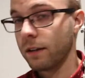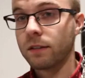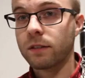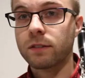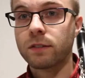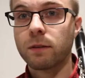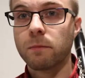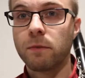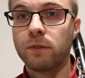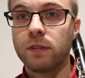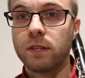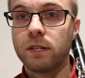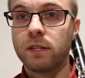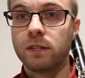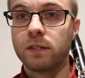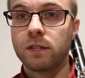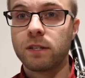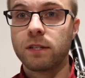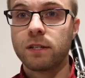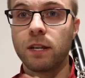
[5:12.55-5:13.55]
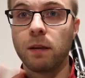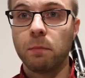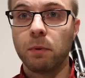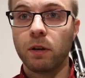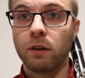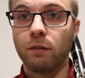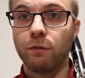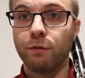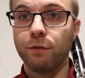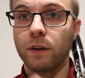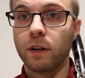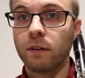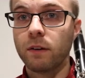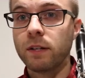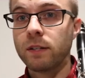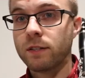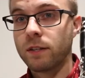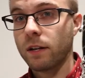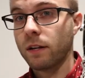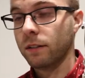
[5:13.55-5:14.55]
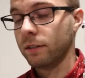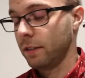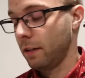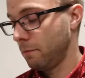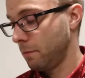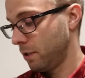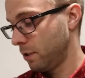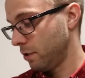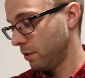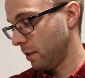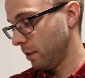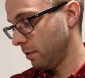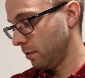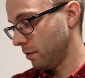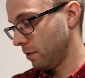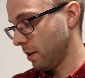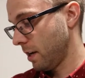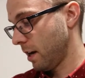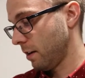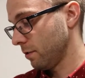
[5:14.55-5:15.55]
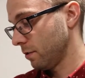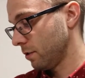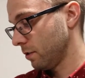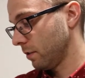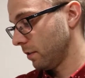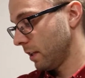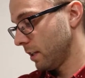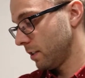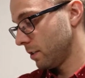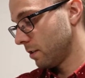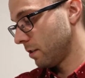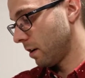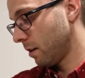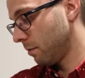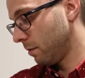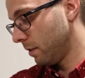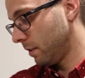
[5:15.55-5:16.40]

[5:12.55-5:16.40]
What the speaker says: some of these typical fingerings, and I'll demonstrate those now. So let's start